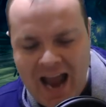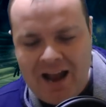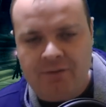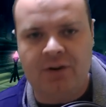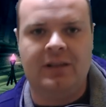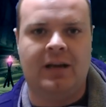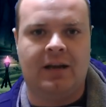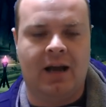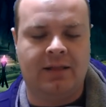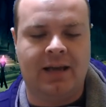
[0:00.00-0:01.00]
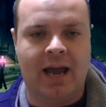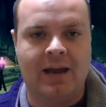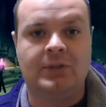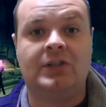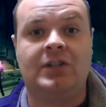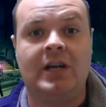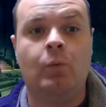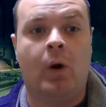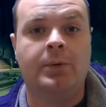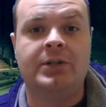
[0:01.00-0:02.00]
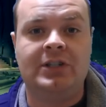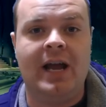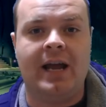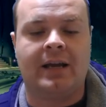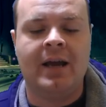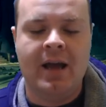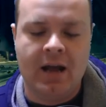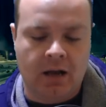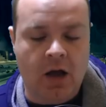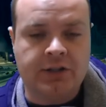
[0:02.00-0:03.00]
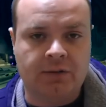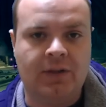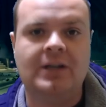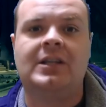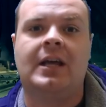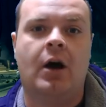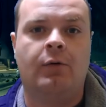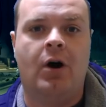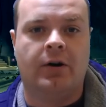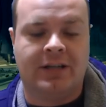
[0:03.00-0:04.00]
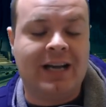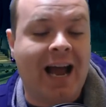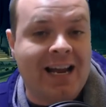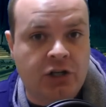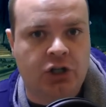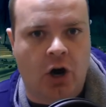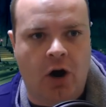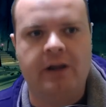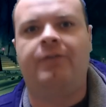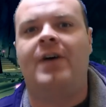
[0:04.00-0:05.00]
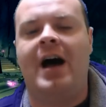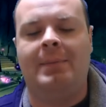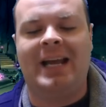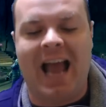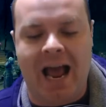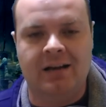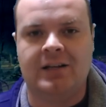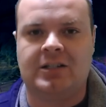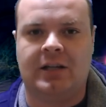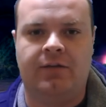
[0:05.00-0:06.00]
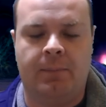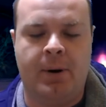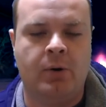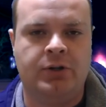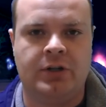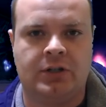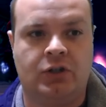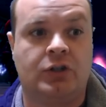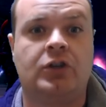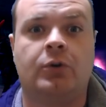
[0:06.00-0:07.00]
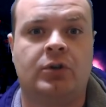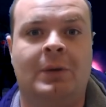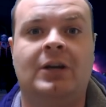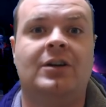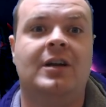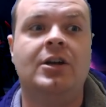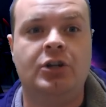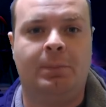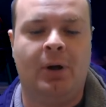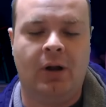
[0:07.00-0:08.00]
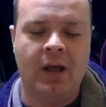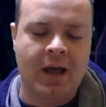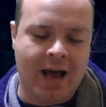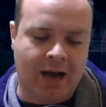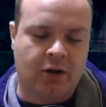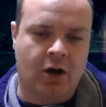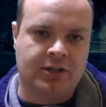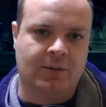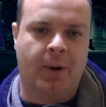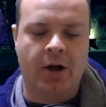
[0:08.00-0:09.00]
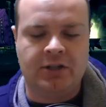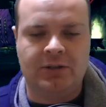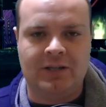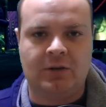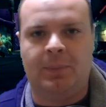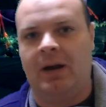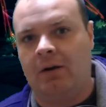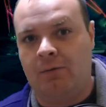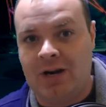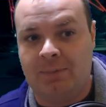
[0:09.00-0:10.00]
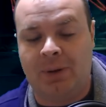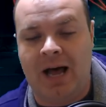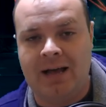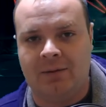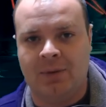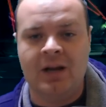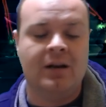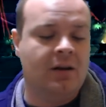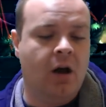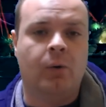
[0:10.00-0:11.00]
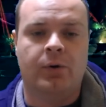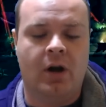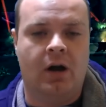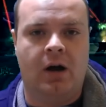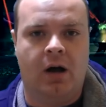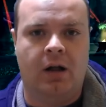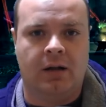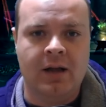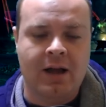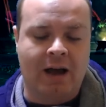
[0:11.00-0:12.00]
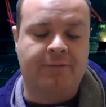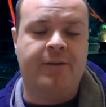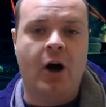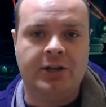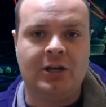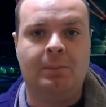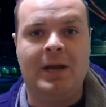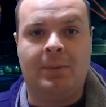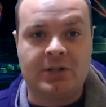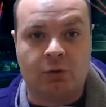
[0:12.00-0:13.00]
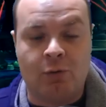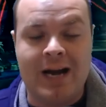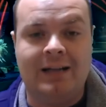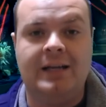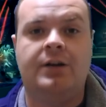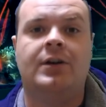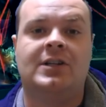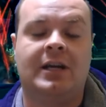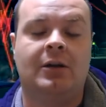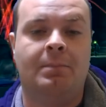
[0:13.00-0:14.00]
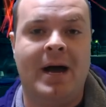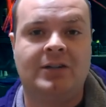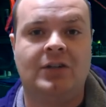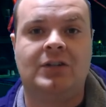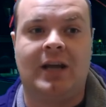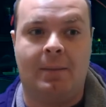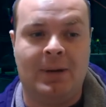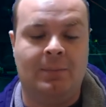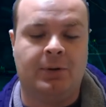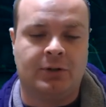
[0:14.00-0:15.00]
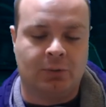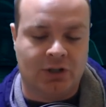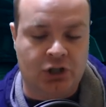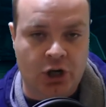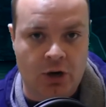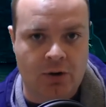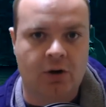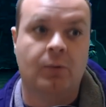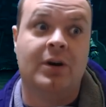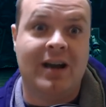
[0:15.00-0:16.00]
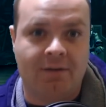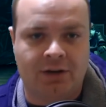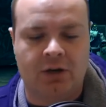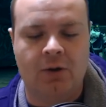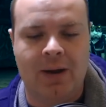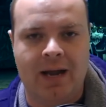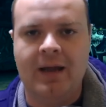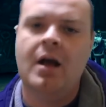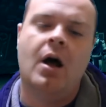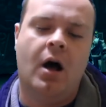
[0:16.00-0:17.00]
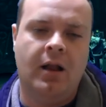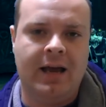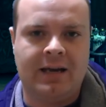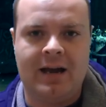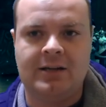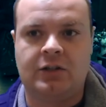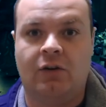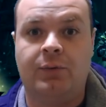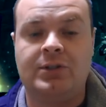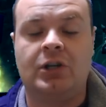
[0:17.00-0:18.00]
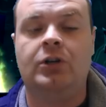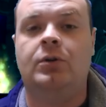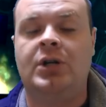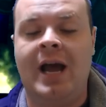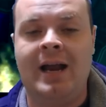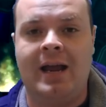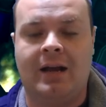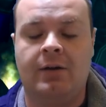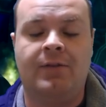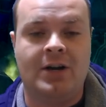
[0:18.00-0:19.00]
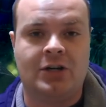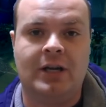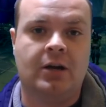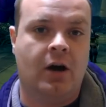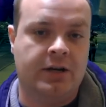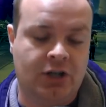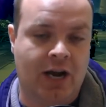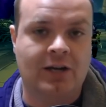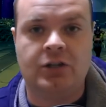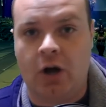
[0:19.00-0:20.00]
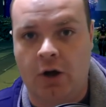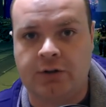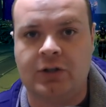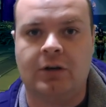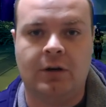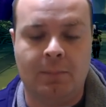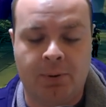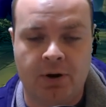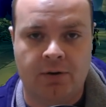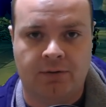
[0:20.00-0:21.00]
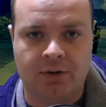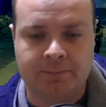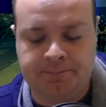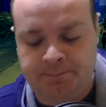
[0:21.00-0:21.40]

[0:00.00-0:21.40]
everything at the game to see what would stick. Lots of things they got wrong. Did I enjoy farming endlessly for potions just so somebody could ninja pull and cause them all to disappear and reapply them? No, not at all. And forcing people as a raid leader and as a guild master to get people to attune who would never do it. All that kind of stuff was a huge headache and eventually got changed, altered, and improved.